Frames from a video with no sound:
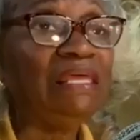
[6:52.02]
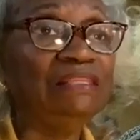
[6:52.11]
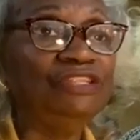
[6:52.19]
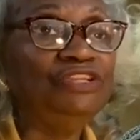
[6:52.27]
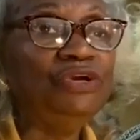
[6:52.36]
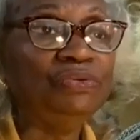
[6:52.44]
But
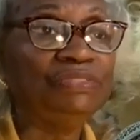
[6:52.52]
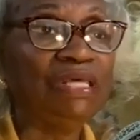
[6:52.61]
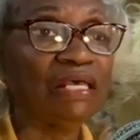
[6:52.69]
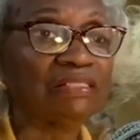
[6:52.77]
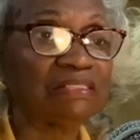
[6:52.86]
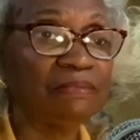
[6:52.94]
in the New
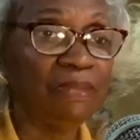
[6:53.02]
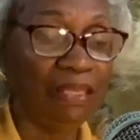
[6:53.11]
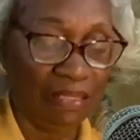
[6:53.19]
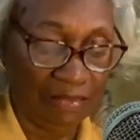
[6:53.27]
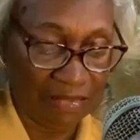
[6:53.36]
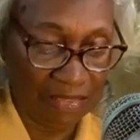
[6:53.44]

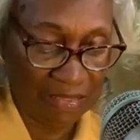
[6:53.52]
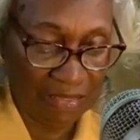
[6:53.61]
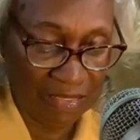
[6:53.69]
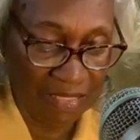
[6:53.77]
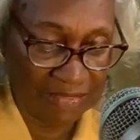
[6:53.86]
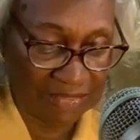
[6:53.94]
Testament,
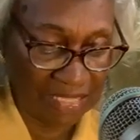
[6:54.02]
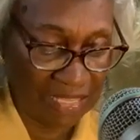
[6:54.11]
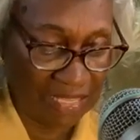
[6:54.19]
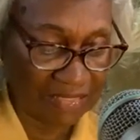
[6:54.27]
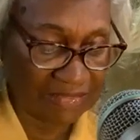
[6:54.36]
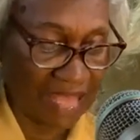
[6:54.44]
he
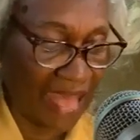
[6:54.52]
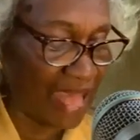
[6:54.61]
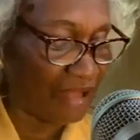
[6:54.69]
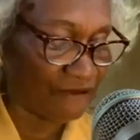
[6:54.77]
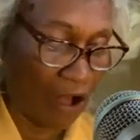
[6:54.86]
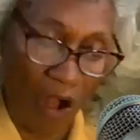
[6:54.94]
says,
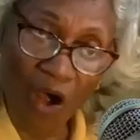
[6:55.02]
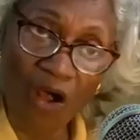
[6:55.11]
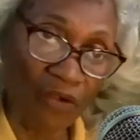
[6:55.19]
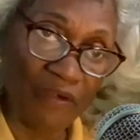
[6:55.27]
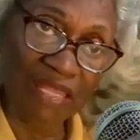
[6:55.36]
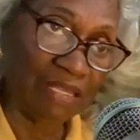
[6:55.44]
I have
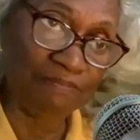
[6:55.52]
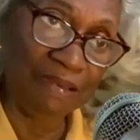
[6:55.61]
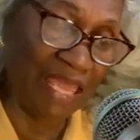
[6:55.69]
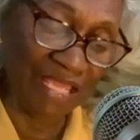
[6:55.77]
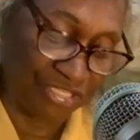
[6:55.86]
already